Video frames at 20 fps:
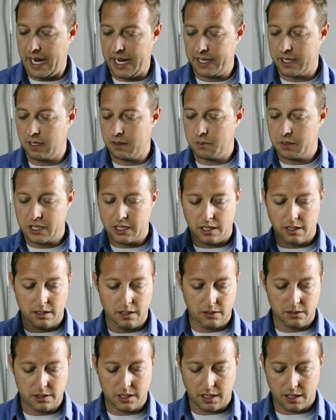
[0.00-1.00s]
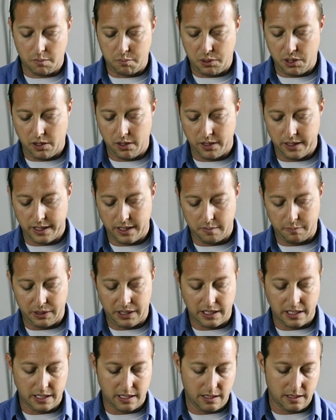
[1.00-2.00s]
packing material. It's like a party up
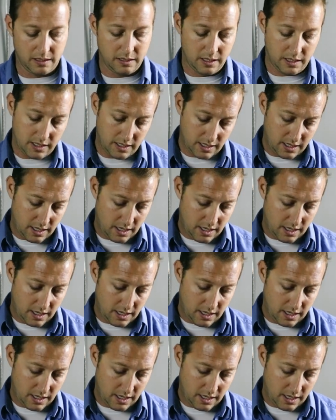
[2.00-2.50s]
in here.